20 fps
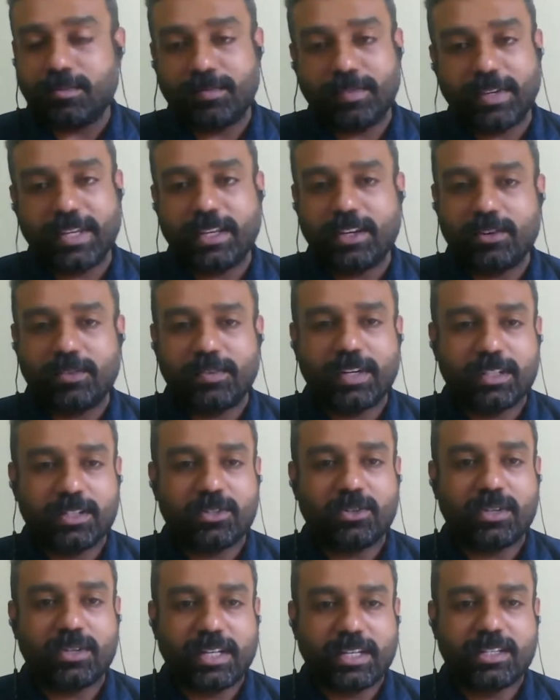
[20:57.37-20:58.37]
be
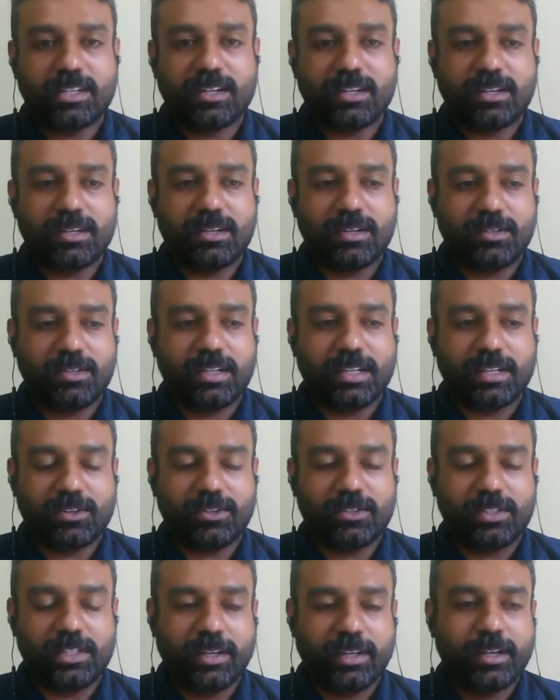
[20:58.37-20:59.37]
innovators to test our
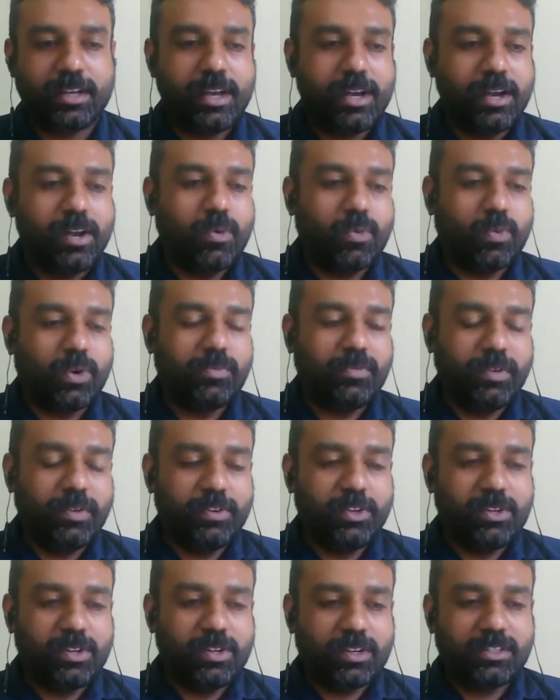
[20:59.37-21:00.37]
technology. What we
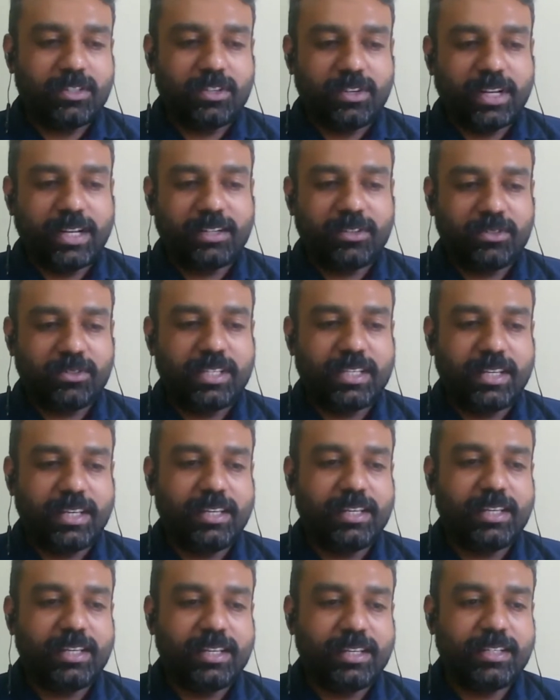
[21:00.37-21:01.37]
would also like to
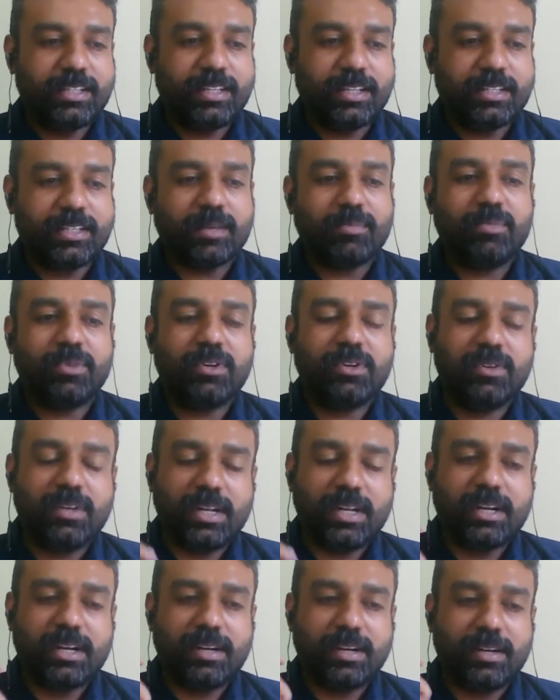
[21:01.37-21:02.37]
see is some
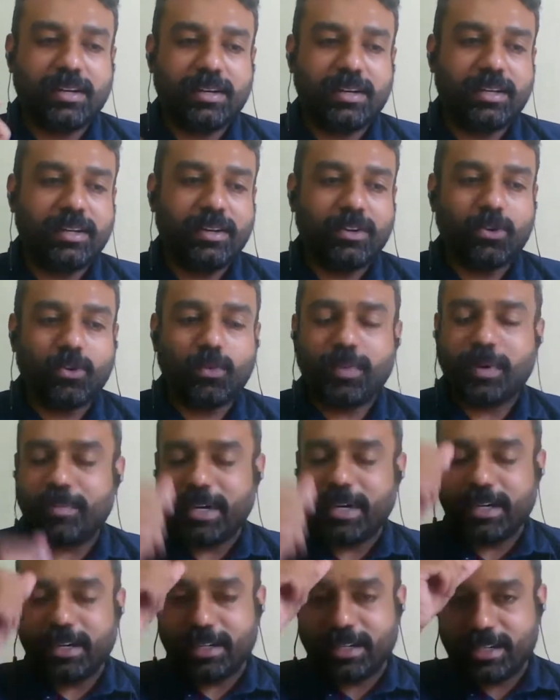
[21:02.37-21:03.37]
more an
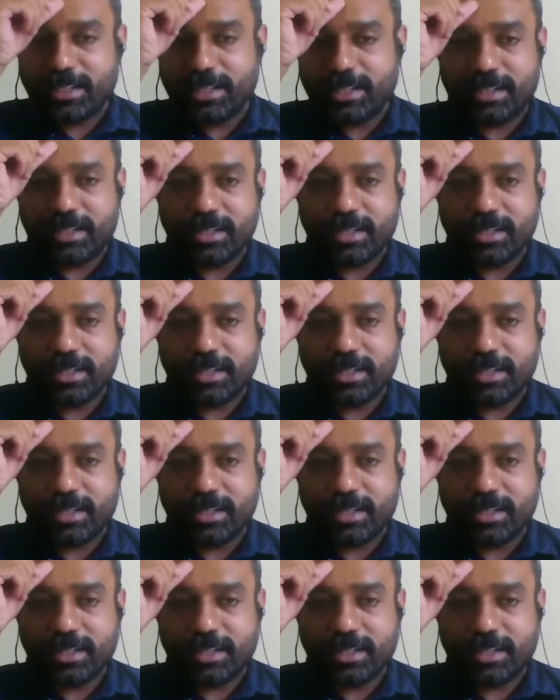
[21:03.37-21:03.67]
open-mindedness